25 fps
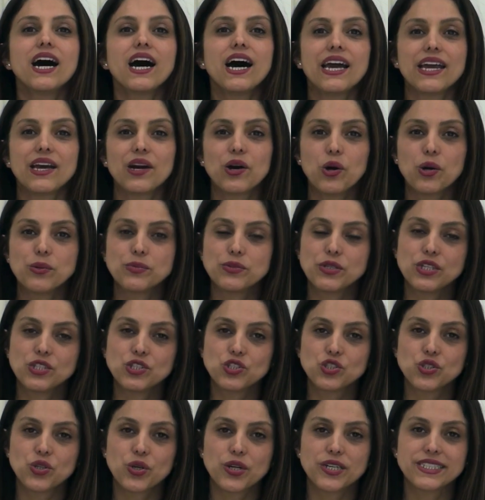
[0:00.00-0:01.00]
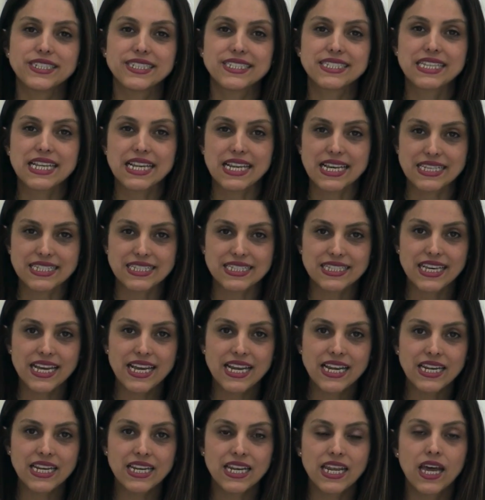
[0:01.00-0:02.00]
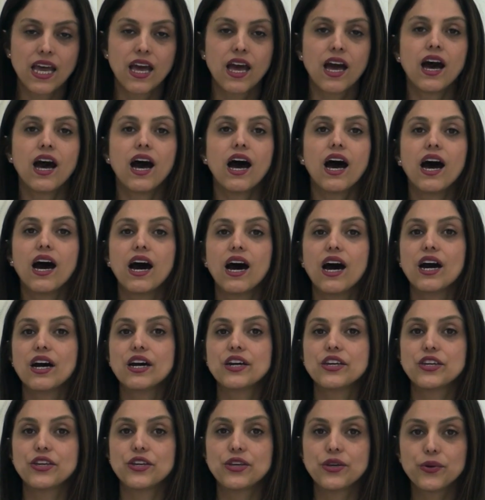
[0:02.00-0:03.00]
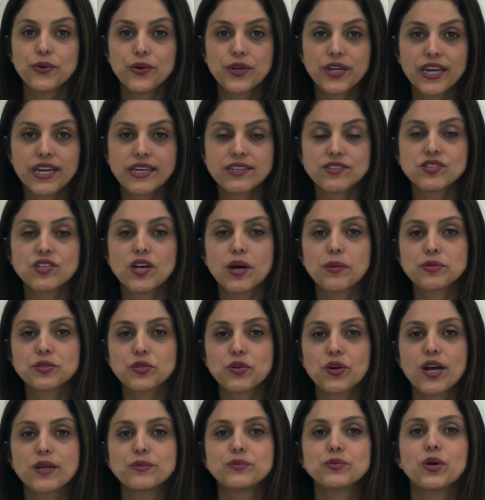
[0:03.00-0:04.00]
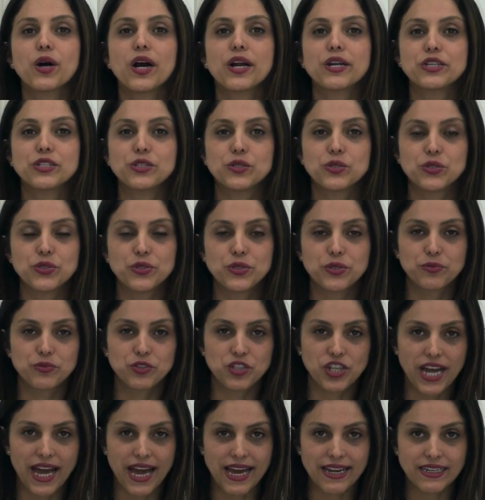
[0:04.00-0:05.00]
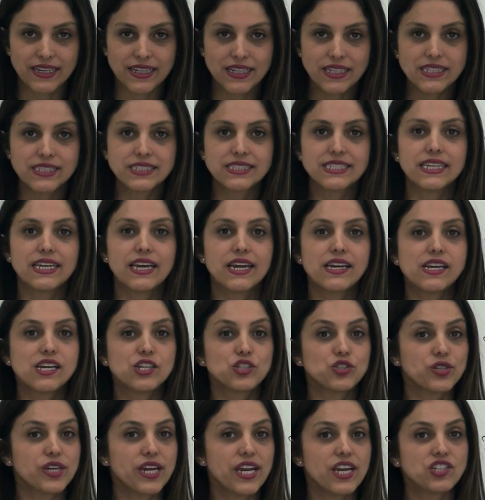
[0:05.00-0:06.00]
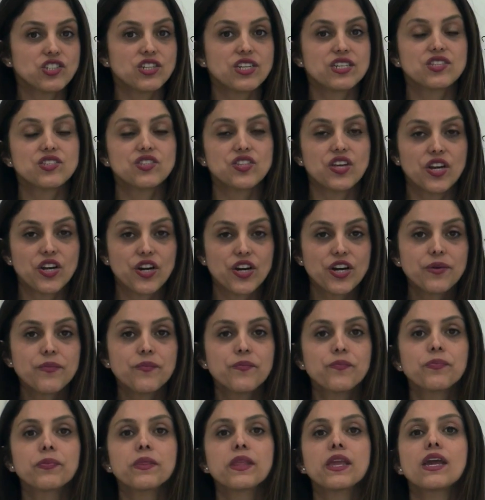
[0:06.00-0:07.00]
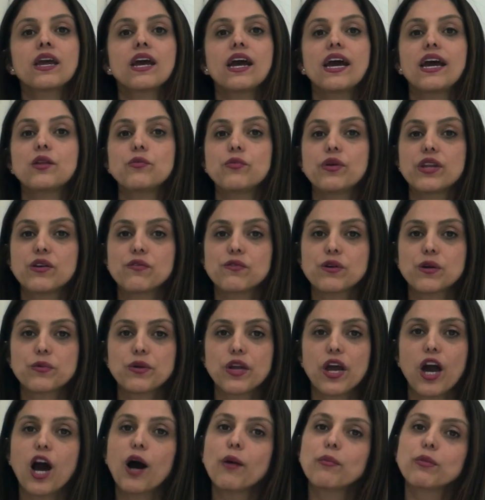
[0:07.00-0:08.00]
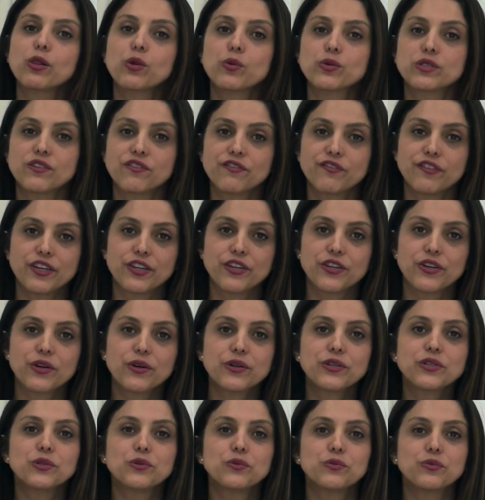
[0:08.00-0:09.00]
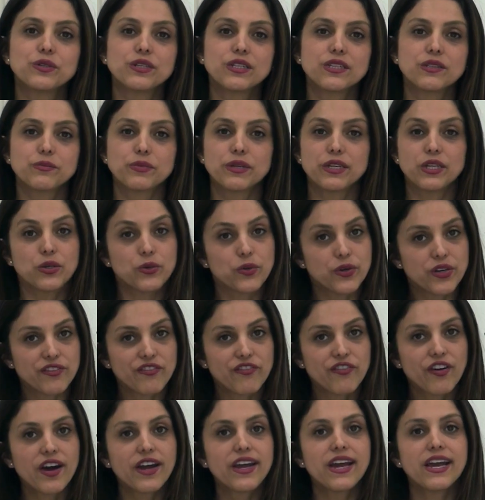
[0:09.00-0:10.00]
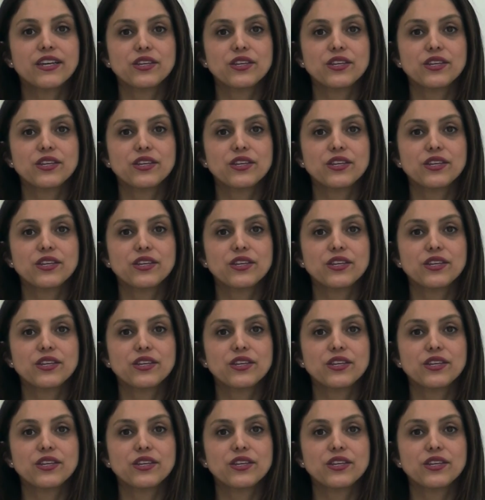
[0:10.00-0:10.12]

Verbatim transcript: I hope you enjoyed this lesson uh, you can subscribe to our YouTube channel, DEA Education Center. And whenever we upload a video, you will be notified